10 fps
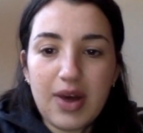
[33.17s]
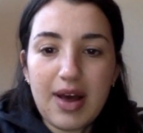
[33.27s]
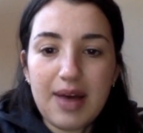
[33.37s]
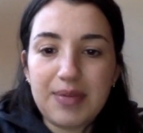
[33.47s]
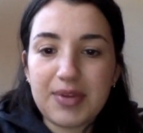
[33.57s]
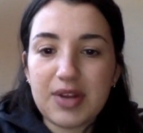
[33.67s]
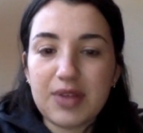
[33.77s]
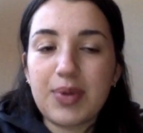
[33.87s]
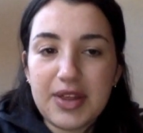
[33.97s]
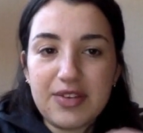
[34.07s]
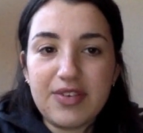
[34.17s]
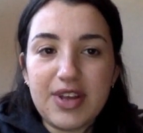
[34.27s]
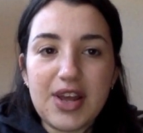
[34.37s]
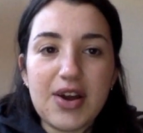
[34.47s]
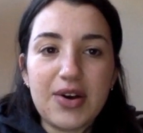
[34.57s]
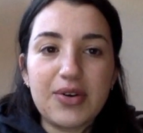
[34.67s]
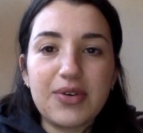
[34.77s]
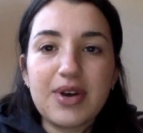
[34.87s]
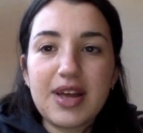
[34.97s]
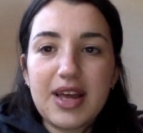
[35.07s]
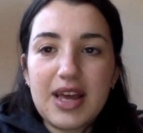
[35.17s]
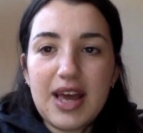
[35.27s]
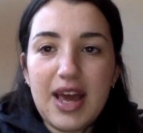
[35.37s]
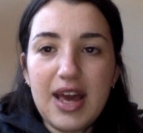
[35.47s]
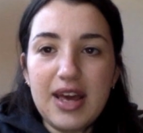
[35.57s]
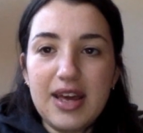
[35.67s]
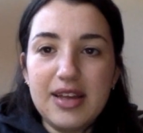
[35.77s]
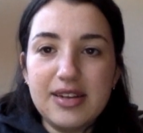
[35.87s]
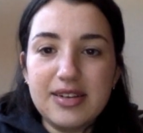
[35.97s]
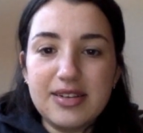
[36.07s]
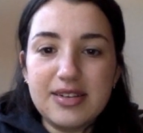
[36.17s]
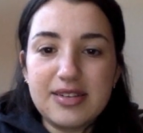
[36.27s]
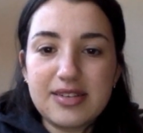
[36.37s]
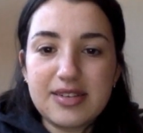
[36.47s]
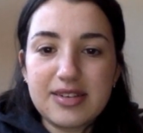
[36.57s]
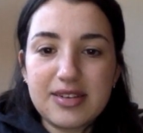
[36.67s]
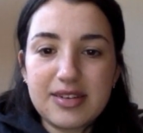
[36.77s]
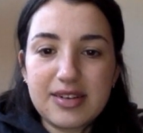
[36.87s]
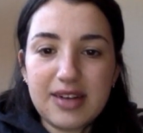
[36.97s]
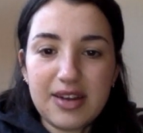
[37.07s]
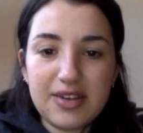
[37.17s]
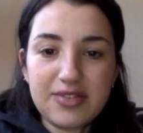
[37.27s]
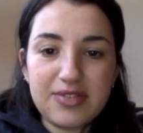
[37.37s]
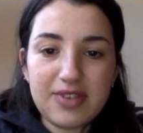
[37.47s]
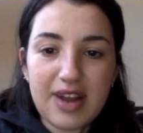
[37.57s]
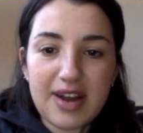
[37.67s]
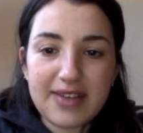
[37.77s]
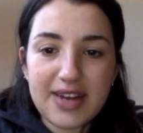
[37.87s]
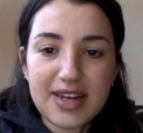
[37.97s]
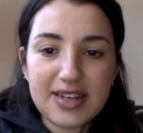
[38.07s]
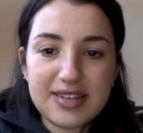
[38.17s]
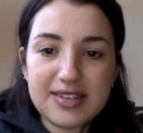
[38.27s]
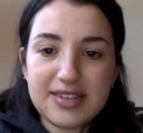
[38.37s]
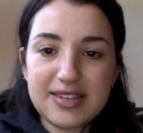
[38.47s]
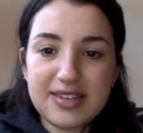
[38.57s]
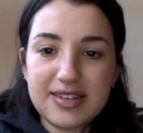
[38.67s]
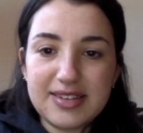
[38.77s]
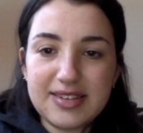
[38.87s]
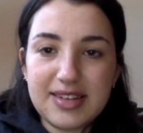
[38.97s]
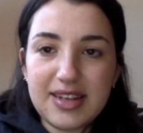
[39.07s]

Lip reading: I'm just gonna play the video and kind of narrate it. Let's see.